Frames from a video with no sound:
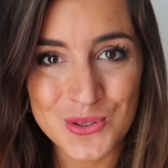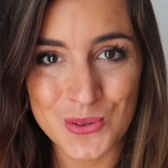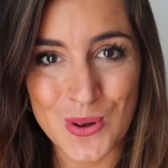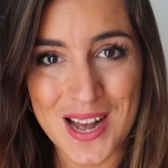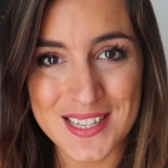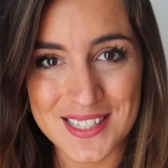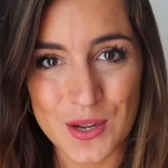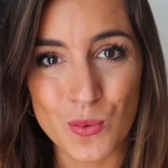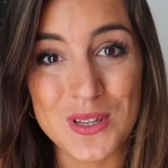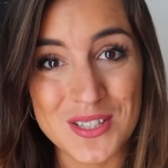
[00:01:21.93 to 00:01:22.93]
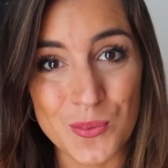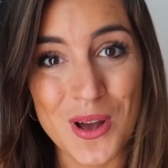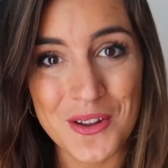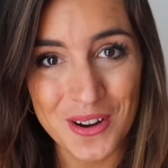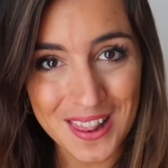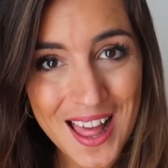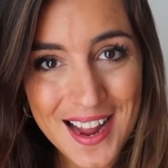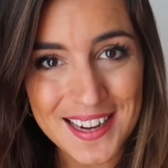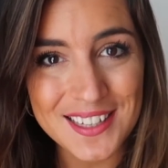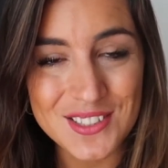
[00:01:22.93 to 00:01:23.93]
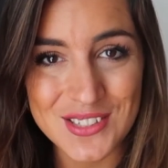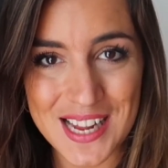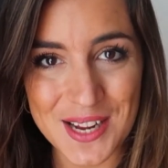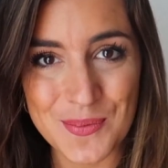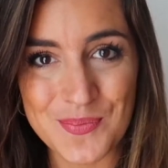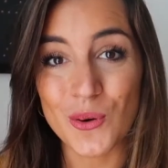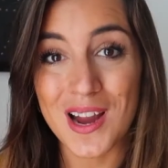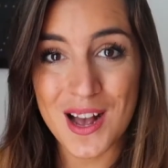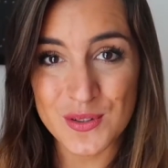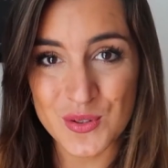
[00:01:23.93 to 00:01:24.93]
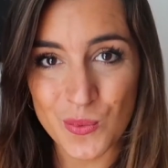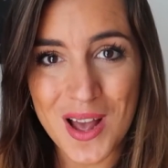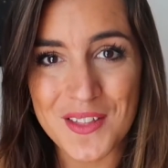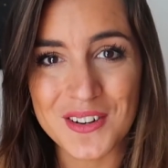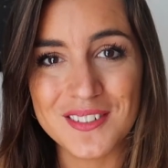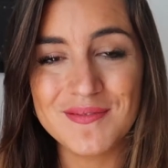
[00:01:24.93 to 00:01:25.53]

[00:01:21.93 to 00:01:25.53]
to ask what's the weather like today, or how's the weather.